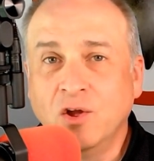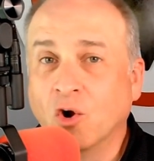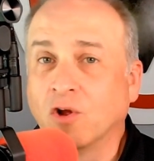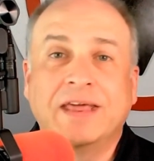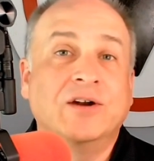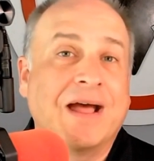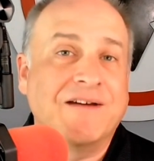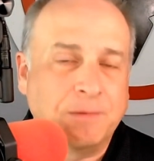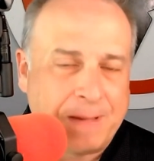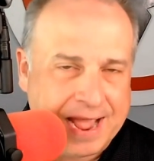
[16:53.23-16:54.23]
or they don't have
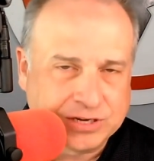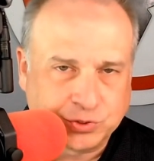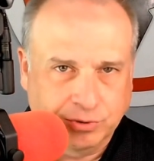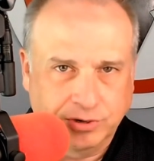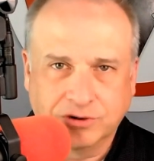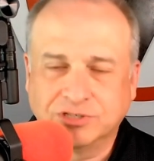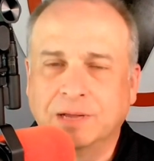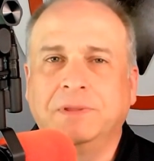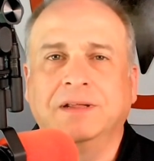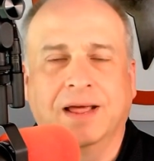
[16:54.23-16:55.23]
the password or
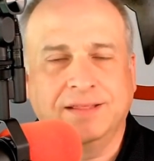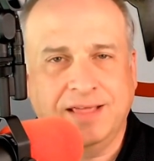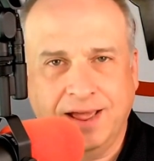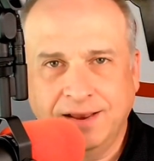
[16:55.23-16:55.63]
something like that.